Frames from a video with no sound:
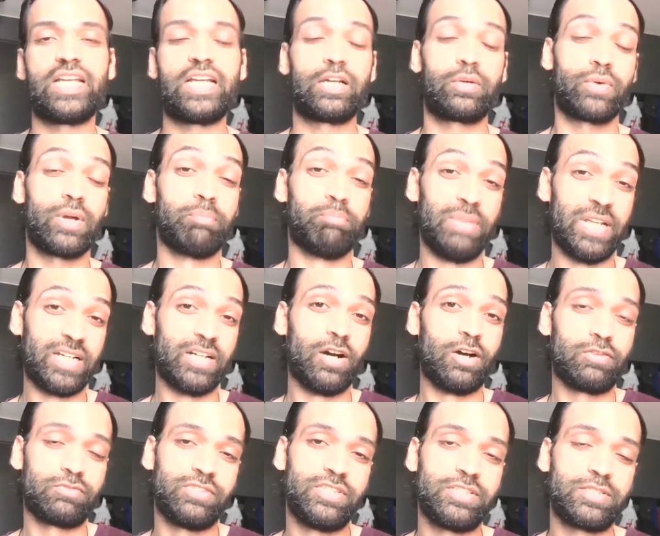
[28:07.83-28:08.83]
a replica
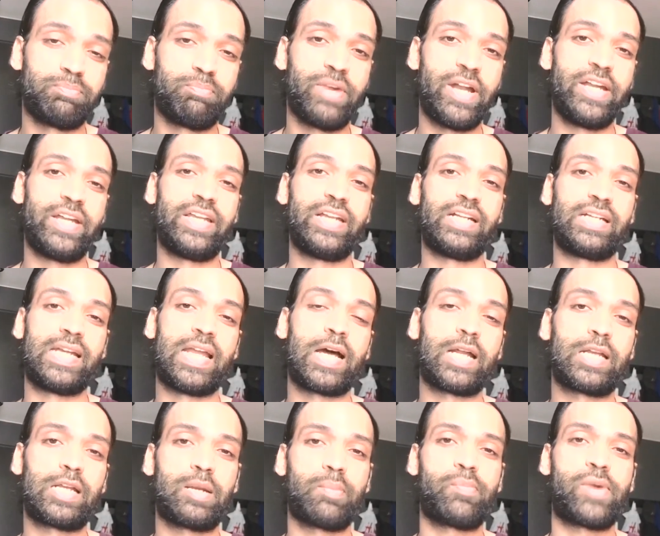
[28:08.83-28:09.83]
of this painting
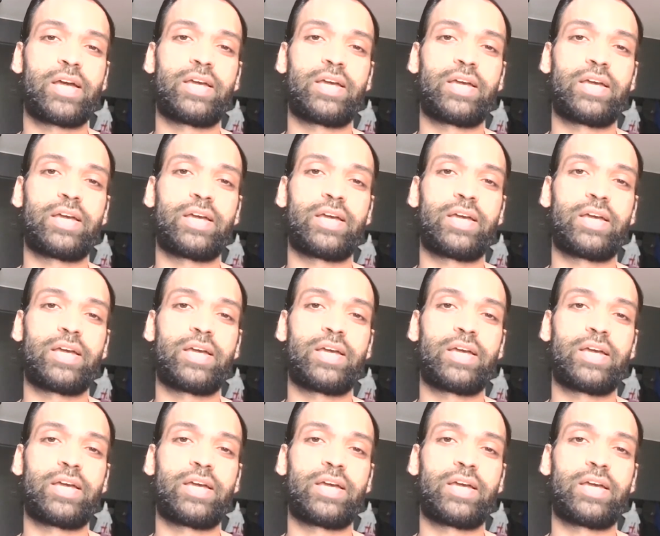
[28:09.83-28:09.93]
done